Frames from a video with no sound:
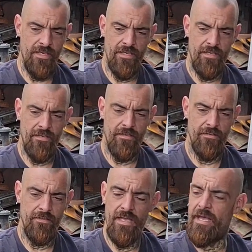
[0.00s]
uh,
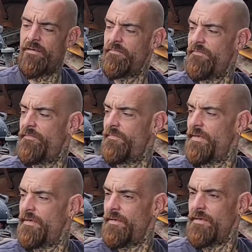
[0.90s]
yeah,
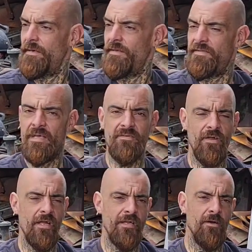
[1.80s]
thanks
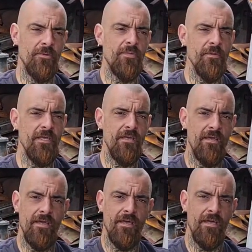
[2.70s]
for hanging out with me
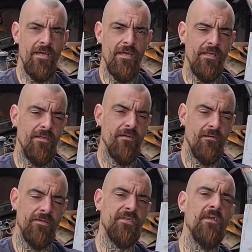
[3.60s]
and
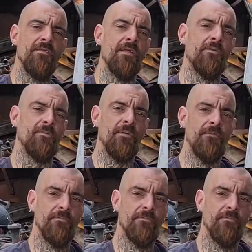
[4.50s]
I'll see you on the next one.